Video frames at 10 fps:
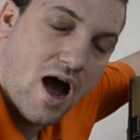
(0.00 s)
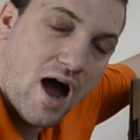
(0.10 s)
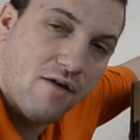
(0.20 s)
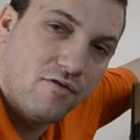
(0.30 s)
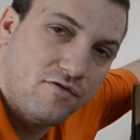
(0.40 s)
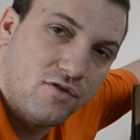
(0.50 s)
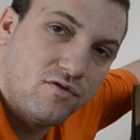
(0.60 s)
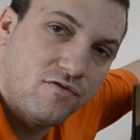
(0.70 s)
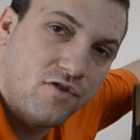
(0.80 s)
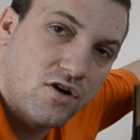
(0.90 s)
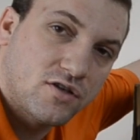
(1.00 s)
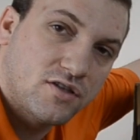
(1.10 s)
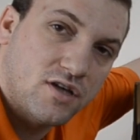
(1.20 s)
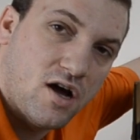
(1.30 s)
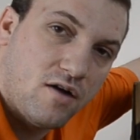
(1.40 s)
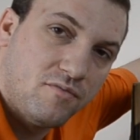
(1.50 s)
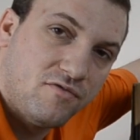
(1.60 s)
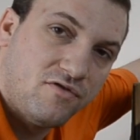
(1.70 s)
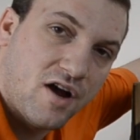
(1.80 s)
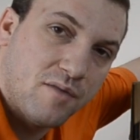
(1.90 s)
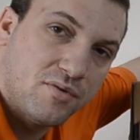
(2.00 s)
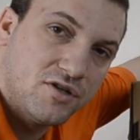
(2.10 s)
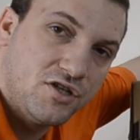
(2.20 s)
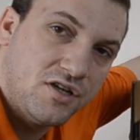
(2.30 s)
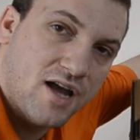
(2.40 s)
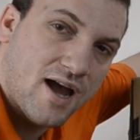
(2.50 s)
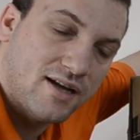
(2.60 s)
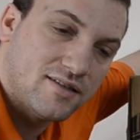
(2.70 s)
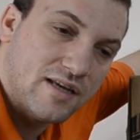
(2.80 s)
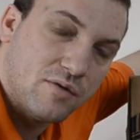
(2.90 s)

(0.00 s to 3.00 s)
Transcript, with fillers: I reviewed the first um, Viper G X.